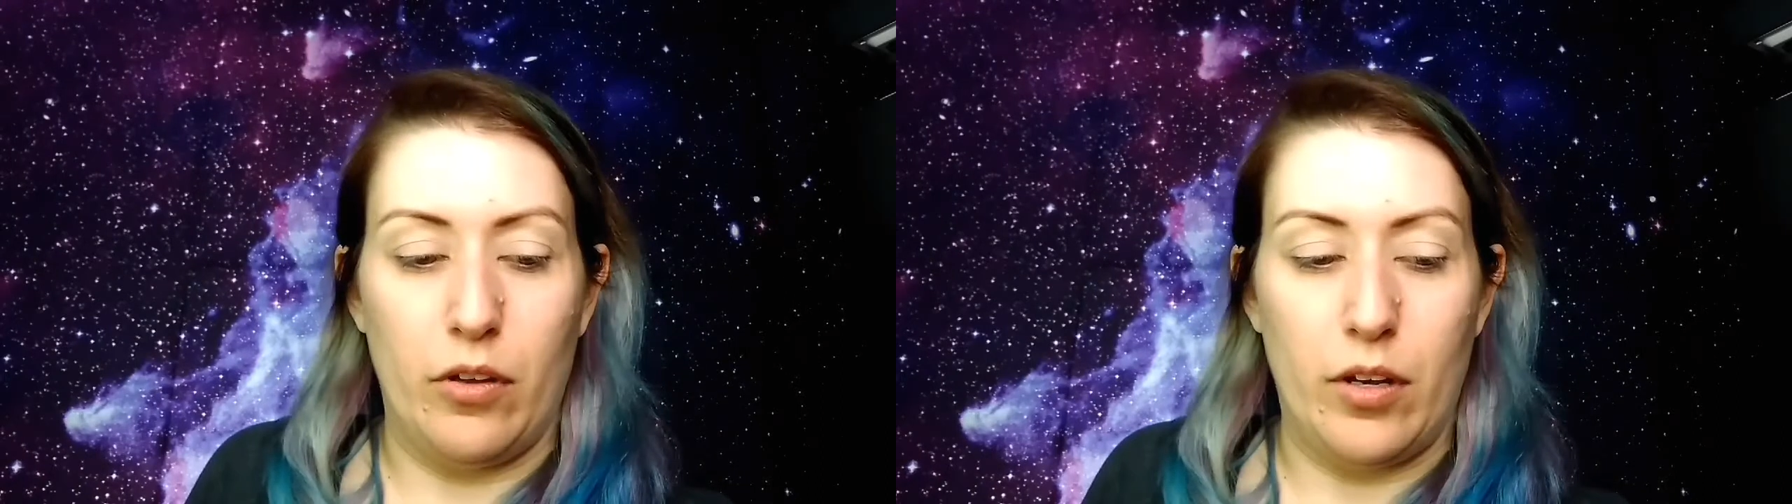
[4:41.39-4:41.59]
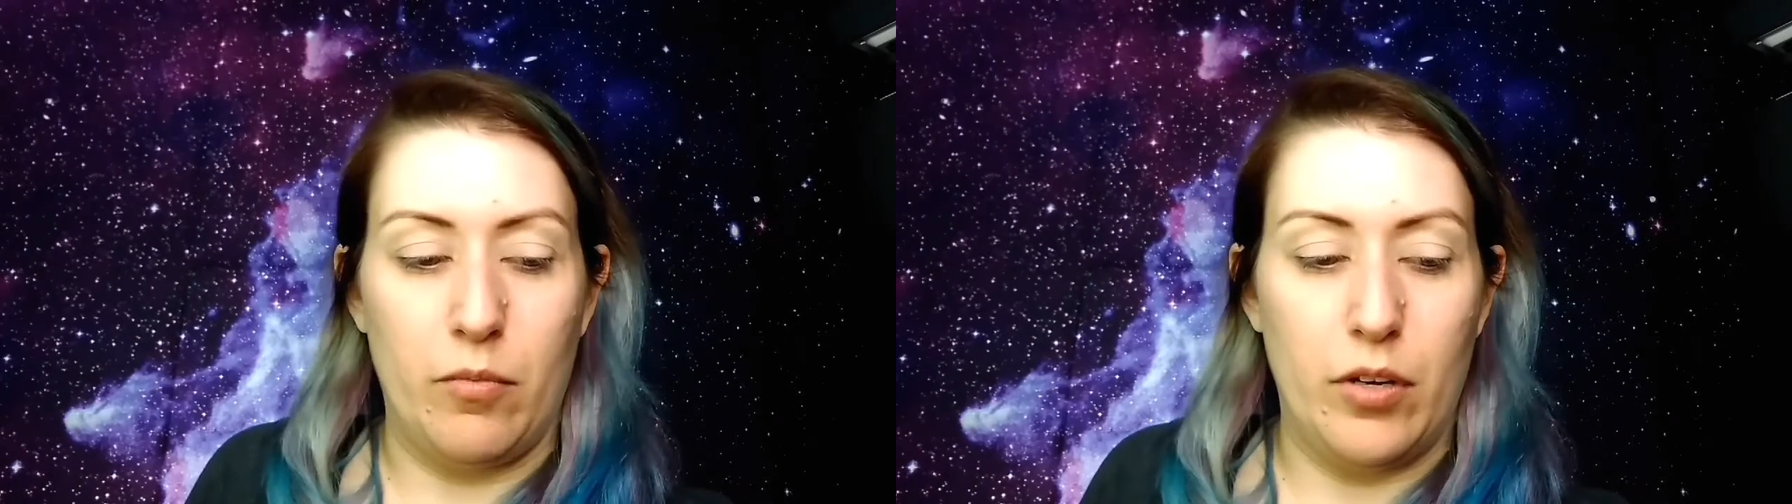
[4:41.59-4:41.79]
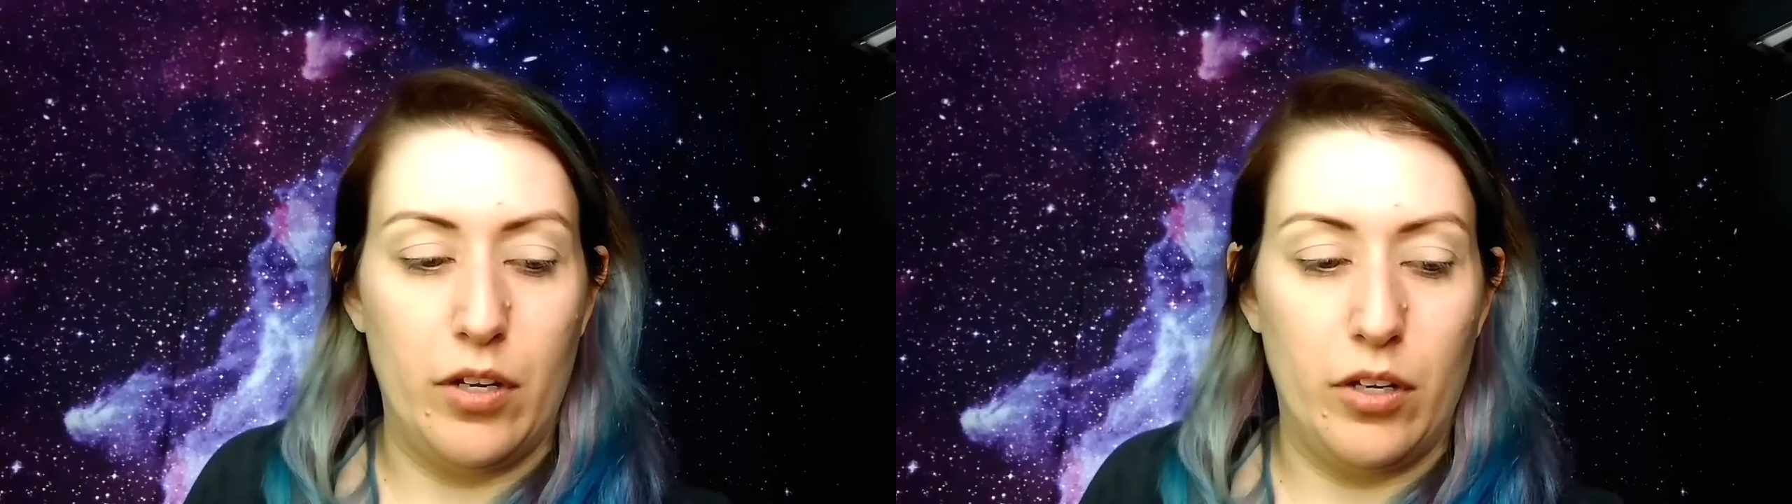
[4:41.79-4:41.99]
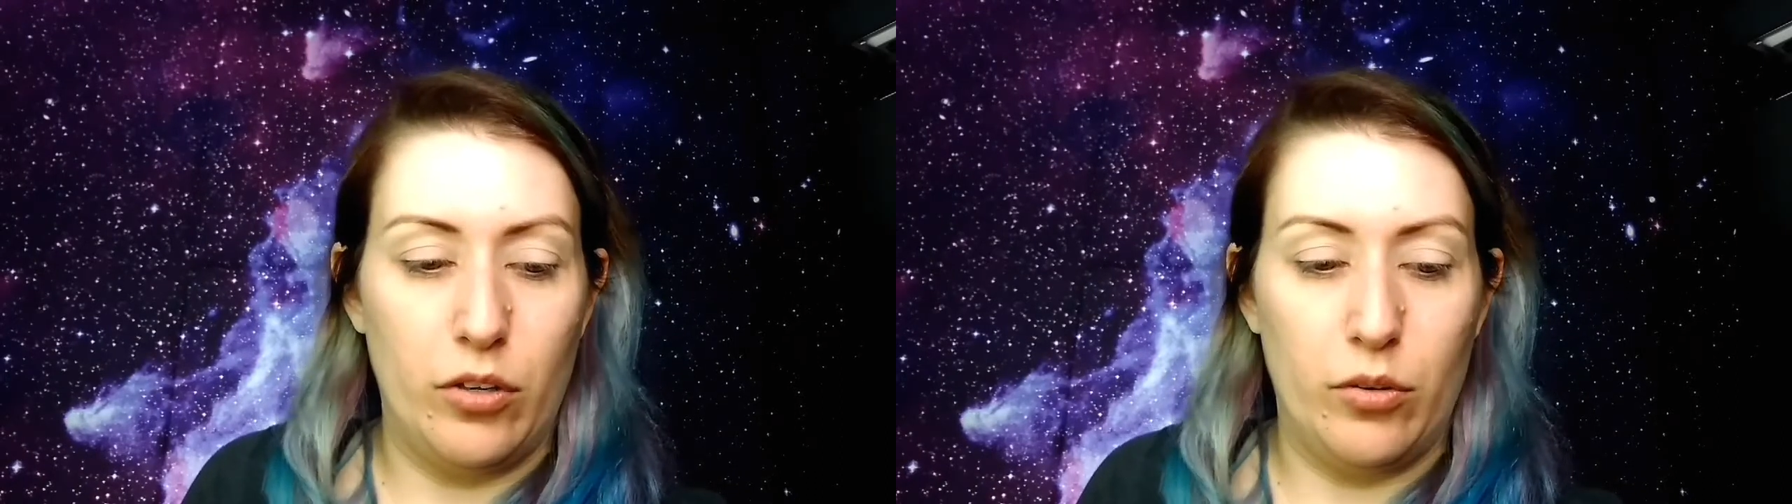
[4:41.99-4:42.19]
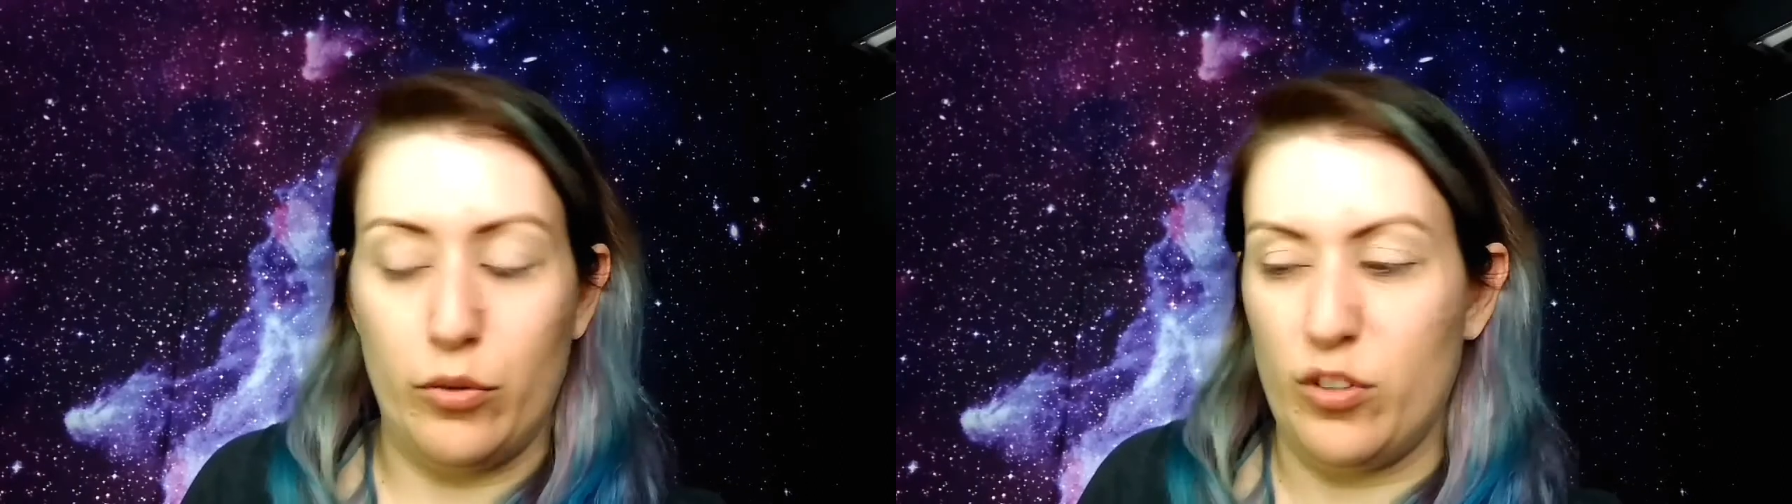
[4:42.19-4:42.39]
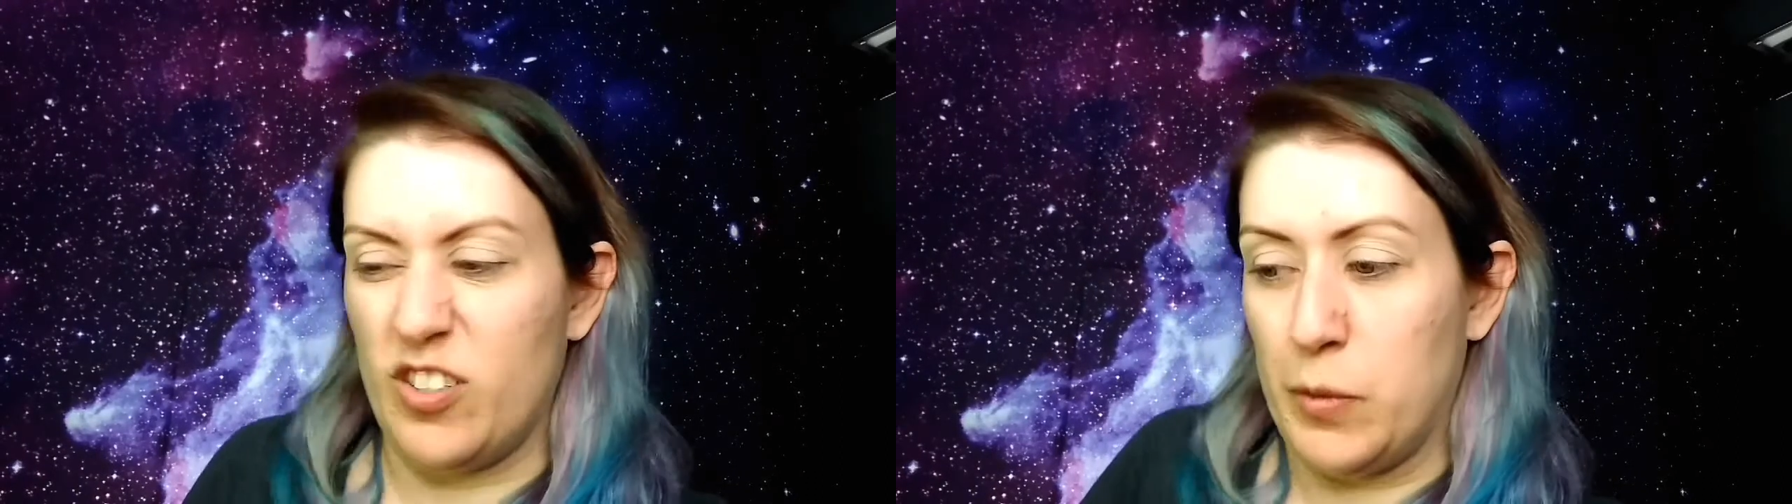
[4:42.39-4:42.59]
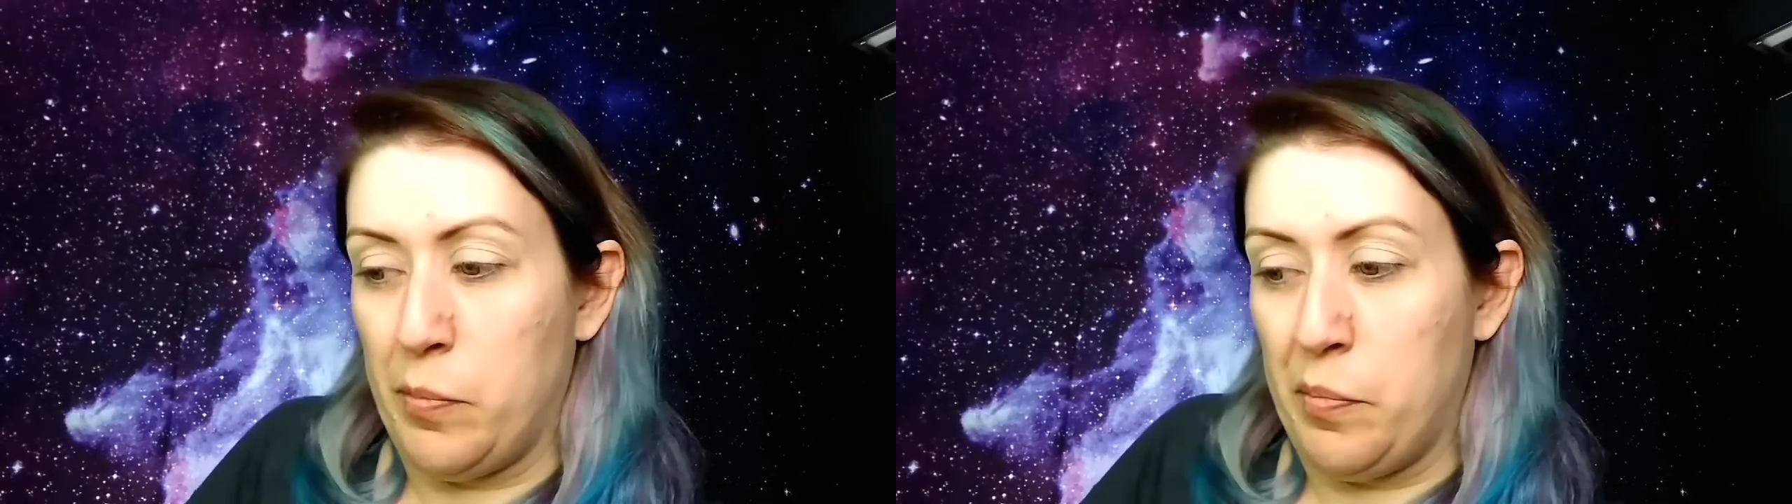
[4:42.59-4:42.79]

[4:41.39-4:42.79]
look, I'm going to use